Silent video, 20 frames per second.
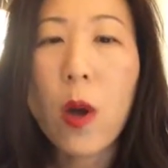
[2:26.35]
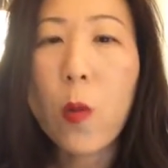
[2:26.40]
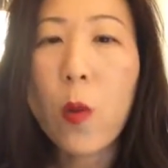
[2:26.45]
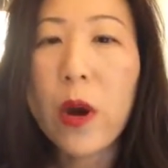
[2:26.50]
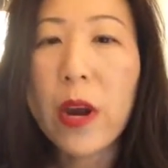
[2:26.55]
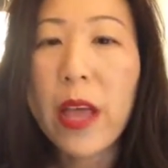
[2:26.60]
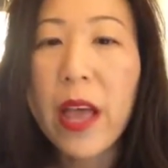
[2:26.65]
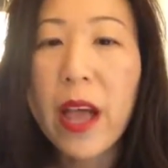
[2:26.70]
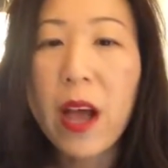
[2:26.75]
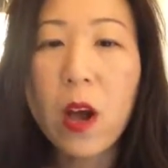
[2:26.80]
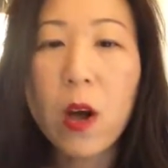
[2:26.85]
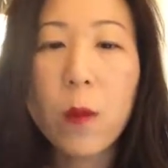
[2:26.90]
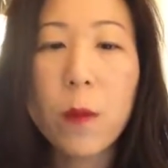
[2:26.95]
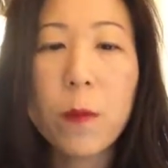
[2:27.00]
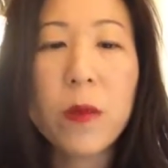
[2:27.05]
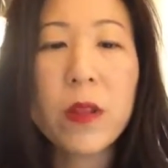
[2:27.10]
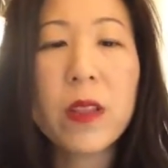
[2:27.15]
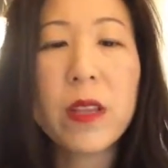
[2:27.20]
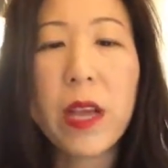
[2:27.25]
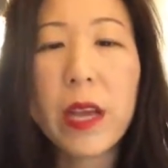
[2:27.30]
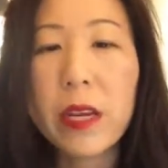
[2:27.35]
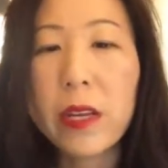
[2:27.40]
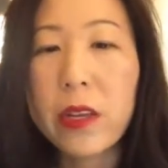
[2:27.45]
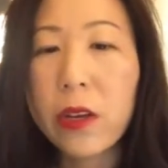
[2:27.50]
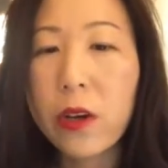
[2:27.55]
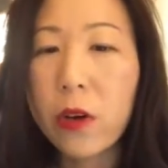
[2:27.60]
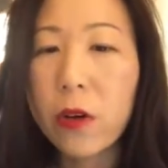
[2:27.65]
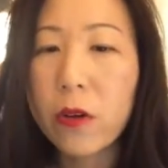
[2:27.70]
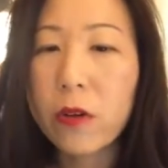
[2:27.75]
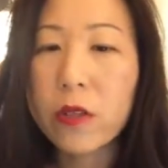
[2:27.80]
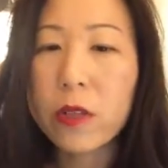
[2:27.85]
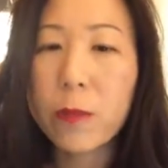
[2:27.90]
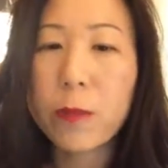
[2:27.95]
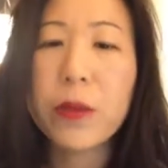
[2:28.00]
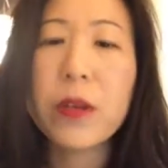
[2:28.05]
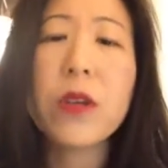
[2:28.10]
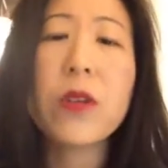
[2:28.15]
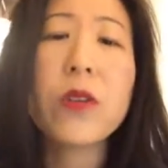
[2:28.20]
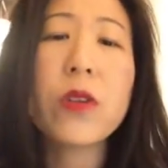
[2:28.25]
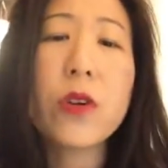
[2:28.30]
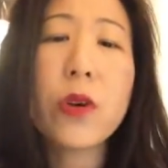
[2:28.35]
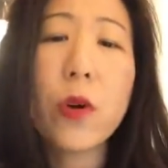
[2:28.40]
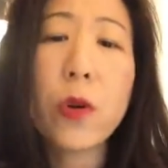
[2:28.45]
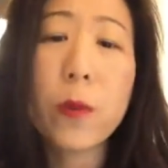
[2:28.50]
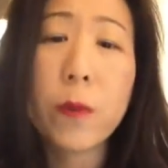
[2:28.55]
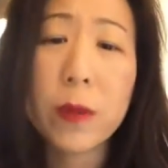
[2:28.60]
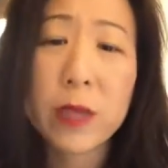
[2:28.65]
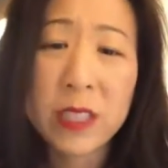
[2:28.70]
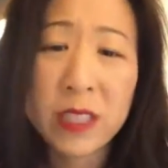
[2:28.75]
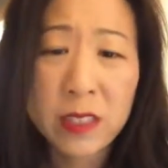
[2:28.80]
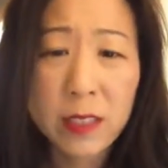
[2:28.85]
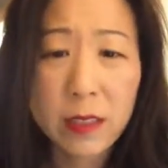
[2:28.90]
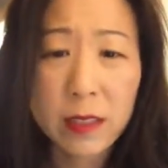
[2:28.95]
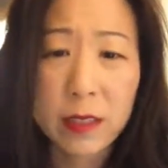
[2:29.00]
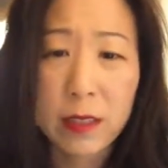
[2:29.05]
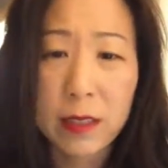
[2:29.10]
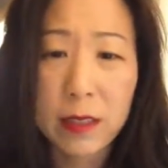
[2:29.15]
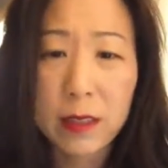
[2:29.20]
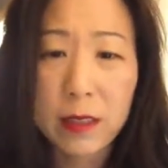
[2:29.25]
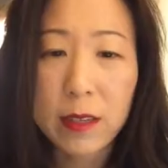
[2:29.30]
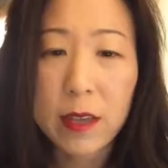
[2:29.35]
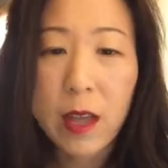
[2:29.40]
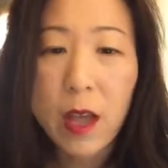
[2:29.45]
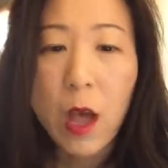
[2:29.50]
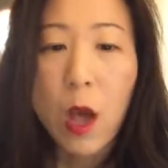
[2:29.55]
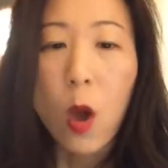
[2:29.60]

I want to help millennials build their own businesses.